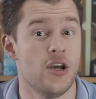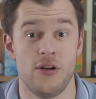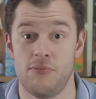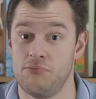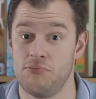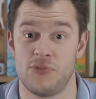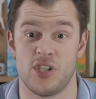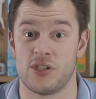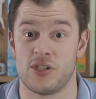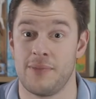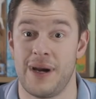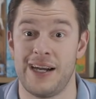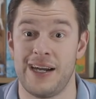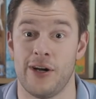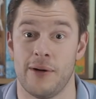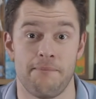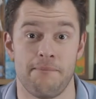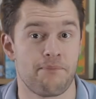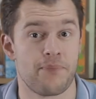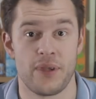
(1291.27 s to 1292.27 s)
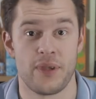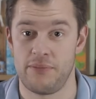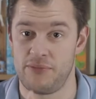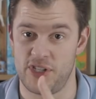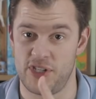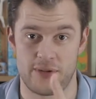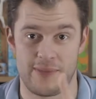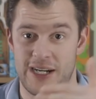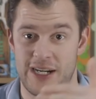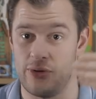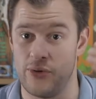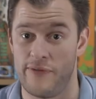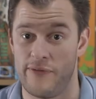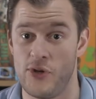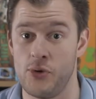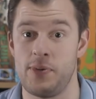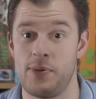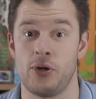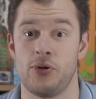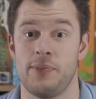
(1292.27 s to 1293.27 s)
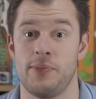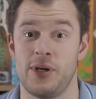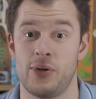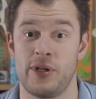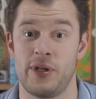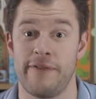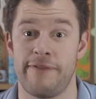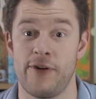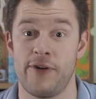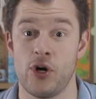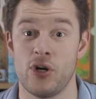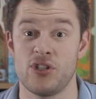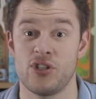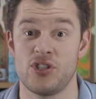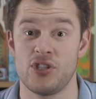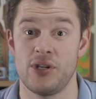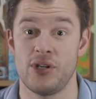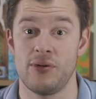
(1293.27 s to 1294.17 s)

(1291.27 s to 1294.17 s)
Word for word: Doesn't matter. Doesn't matter if you built the building first,